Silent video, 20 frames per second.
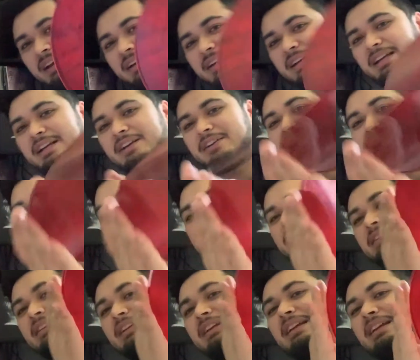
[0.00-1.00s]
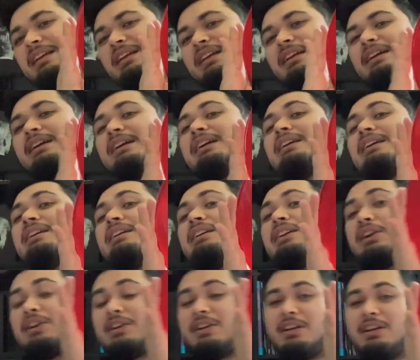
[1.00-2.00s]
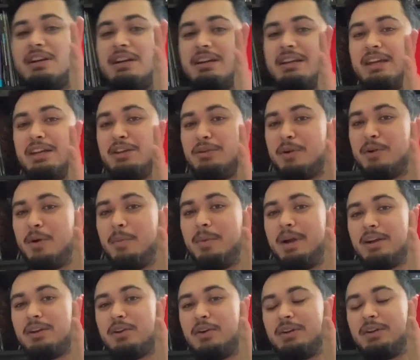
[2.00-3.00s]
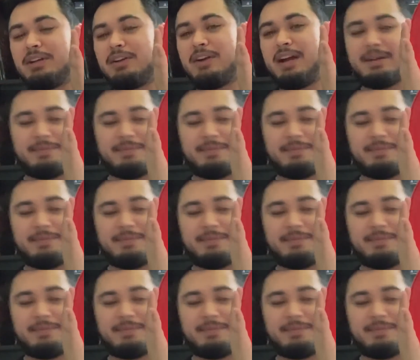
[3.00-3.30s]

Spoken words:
here is Kid Crow by Coney Gray.